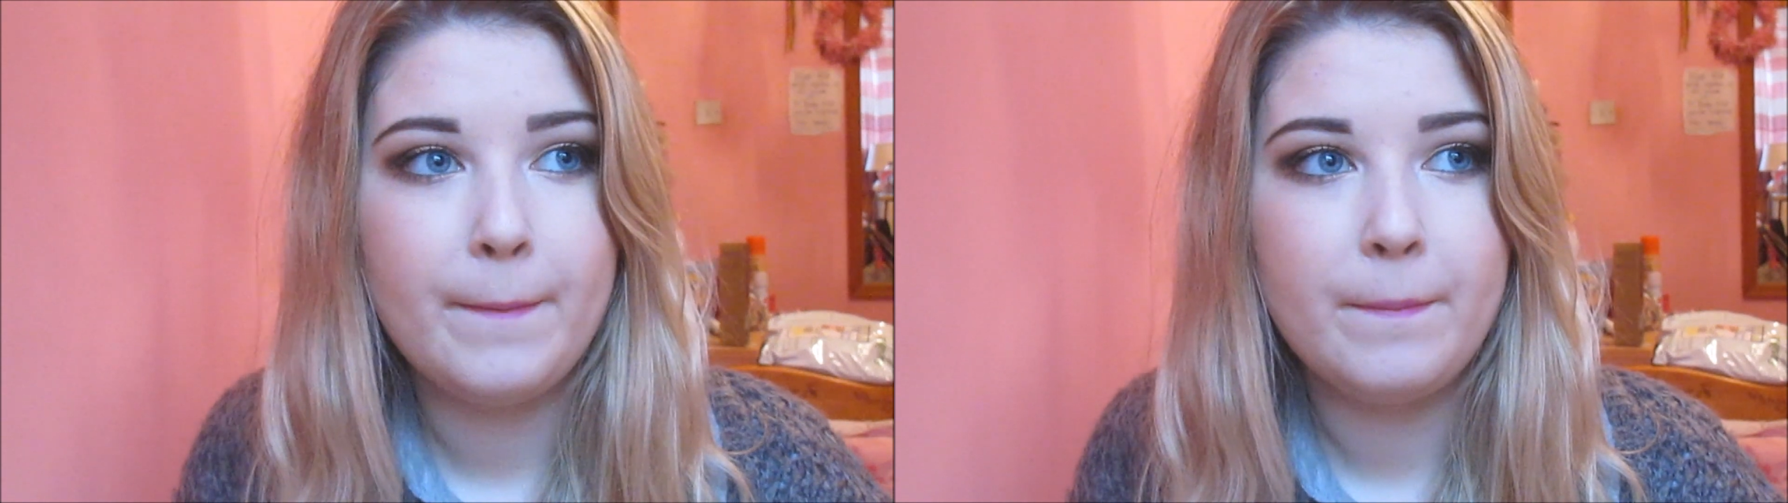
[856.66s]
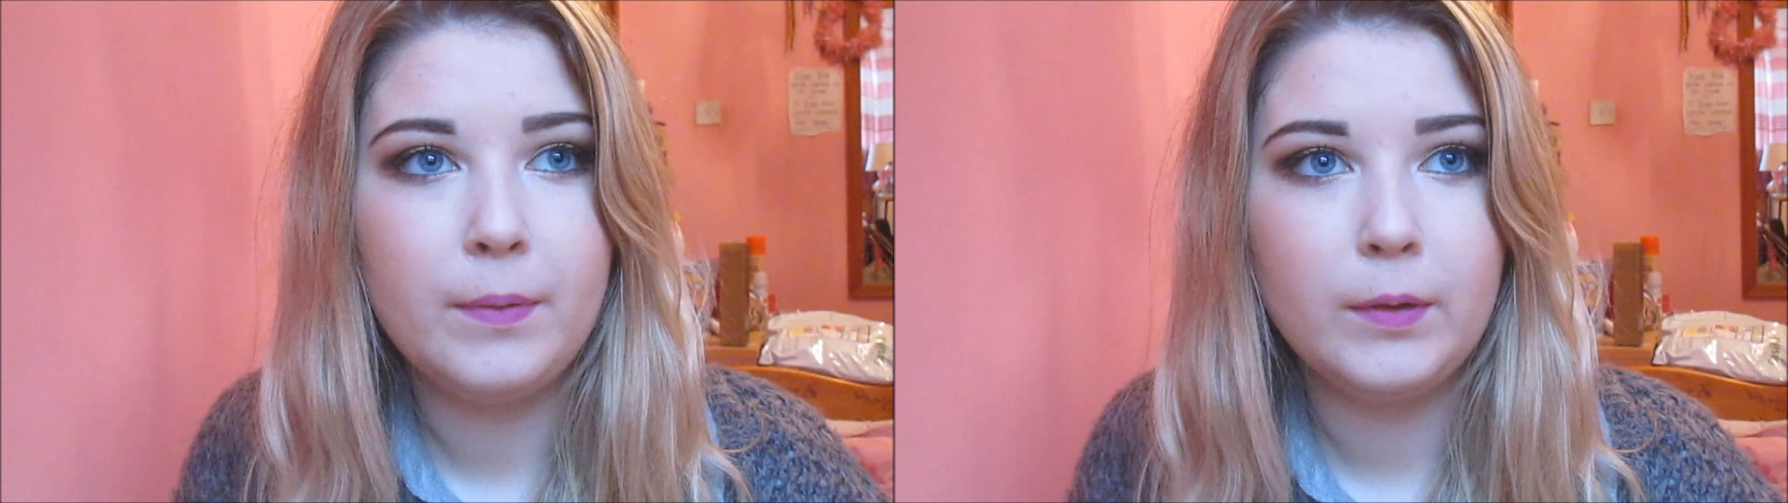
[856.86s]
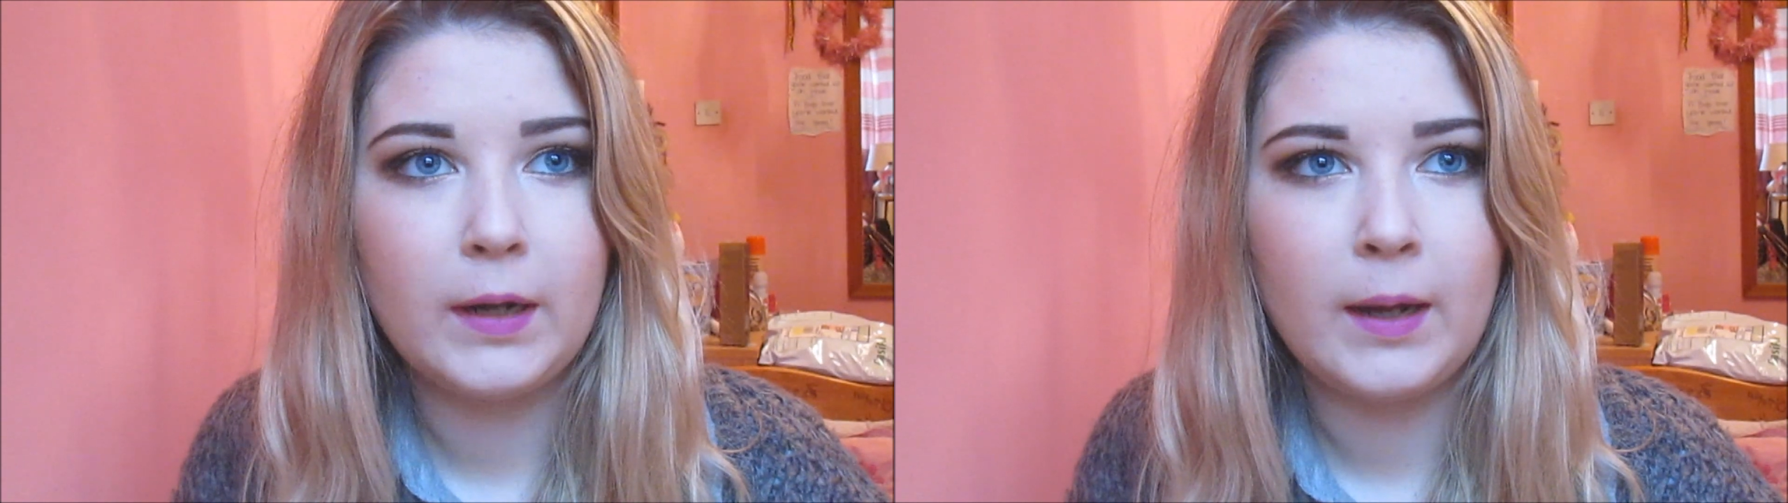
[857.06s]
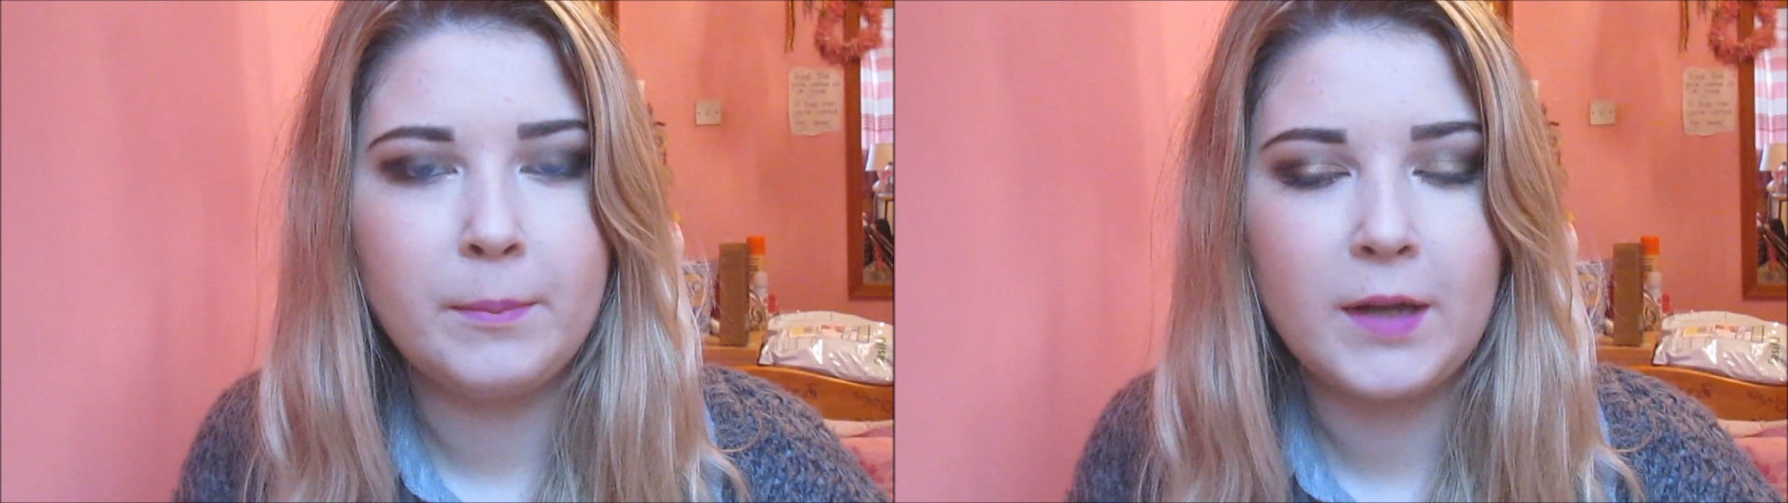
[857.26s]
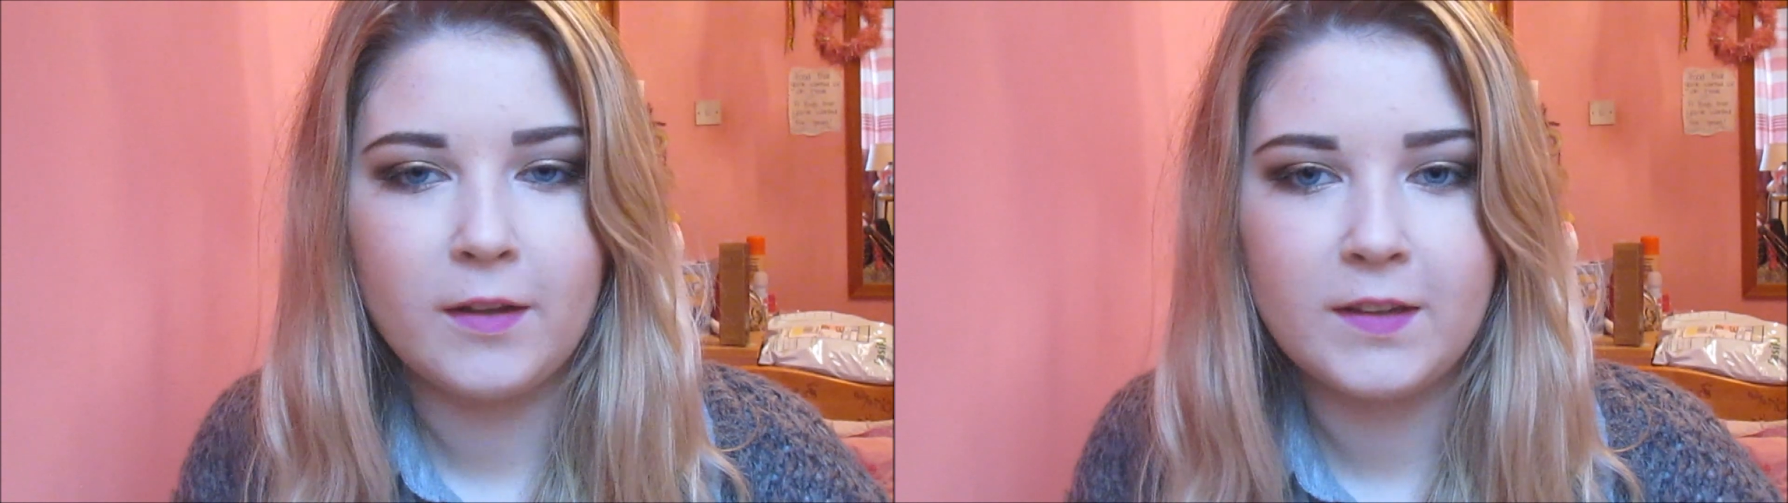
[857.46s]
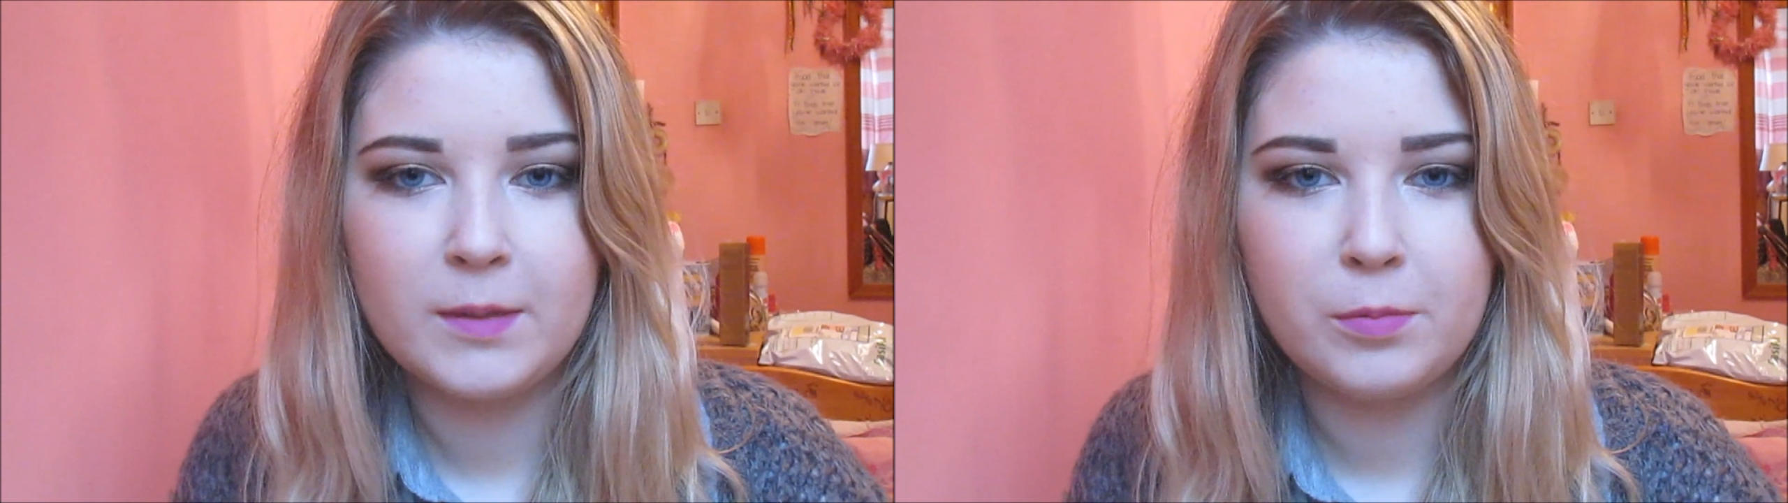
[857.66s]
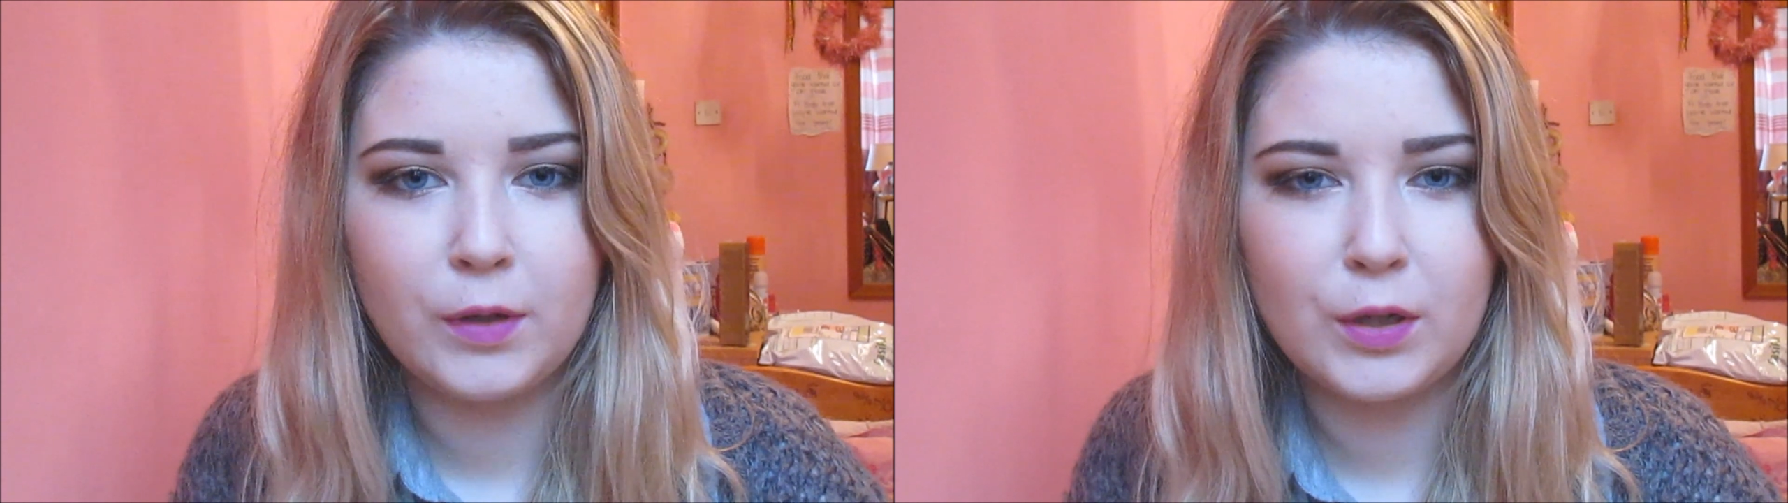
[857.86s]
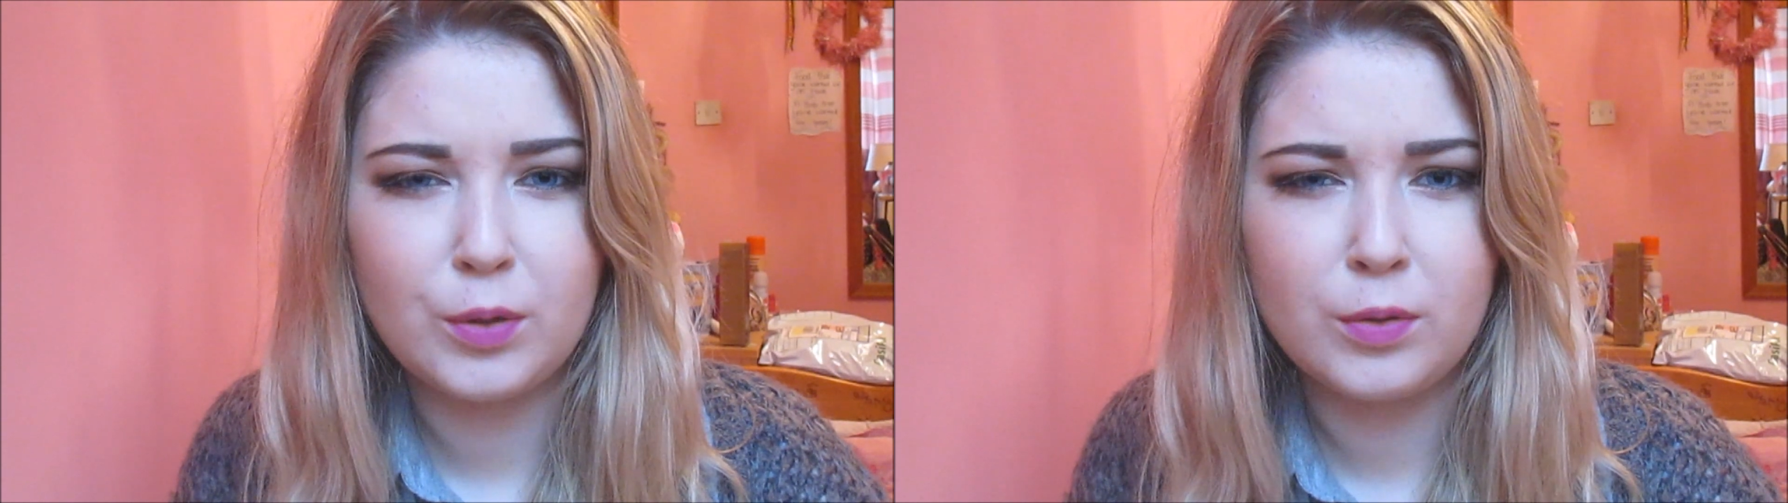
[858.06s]
But yeah, I think that'd be
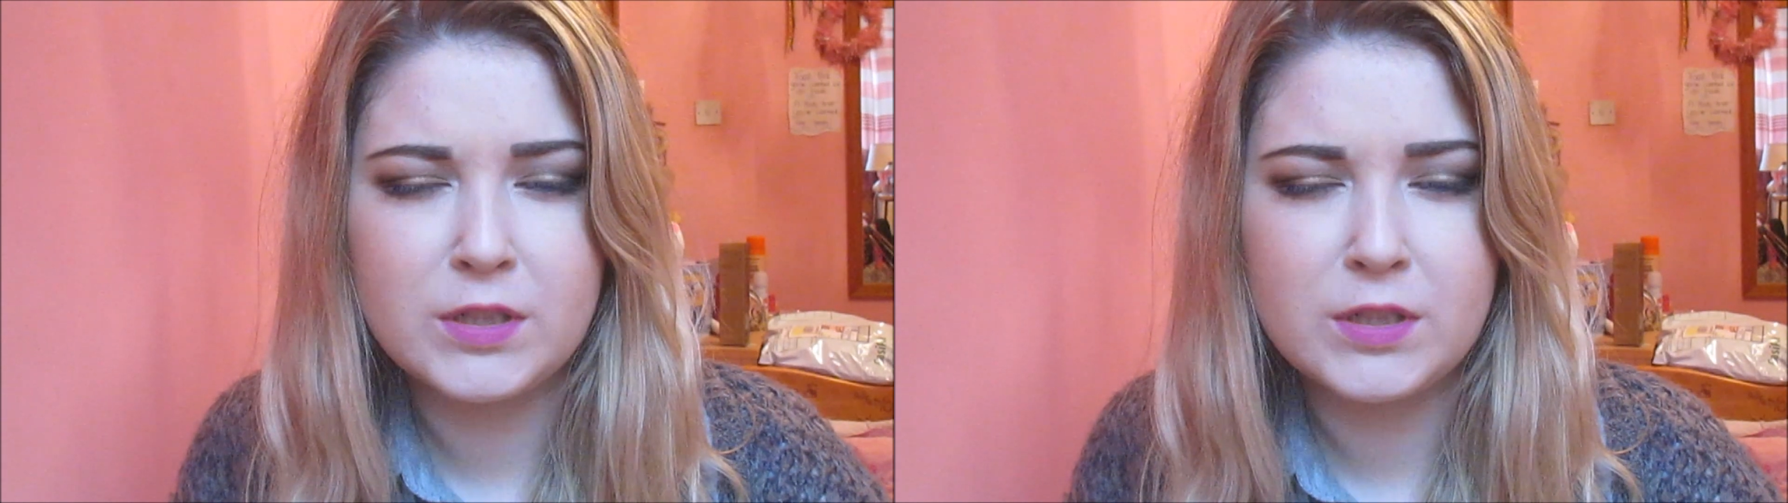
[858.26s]
really cool,